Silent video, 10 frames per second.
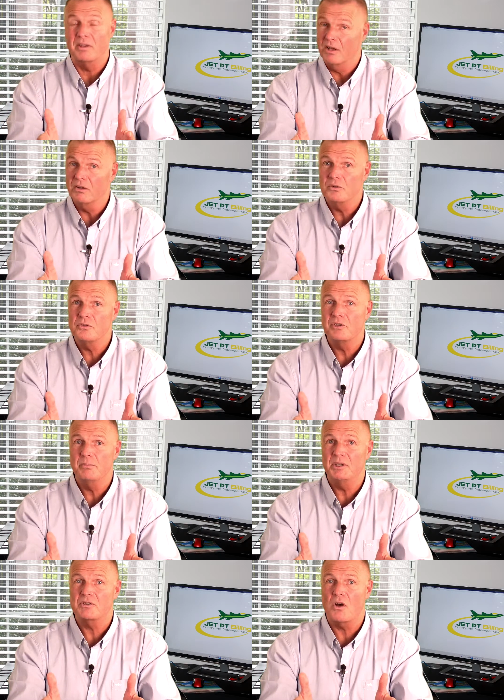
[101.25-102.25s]
Yellow usually
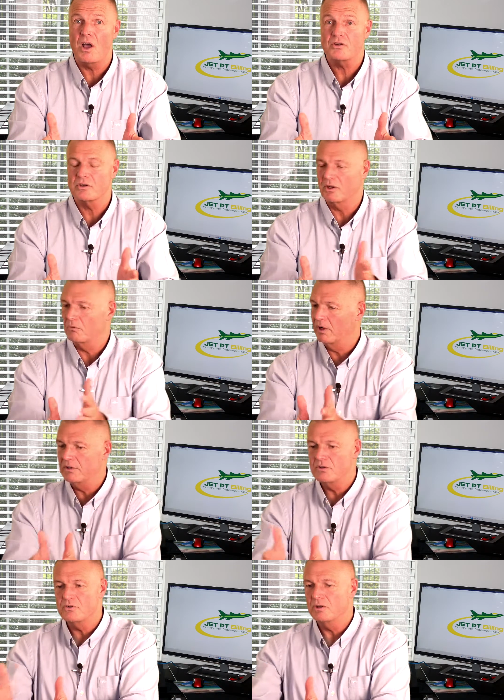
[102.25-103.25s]
means caution, and
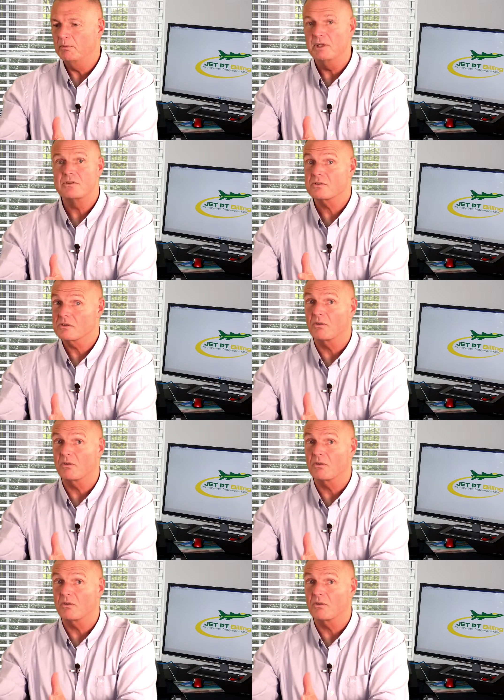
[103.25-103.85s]
red usually means,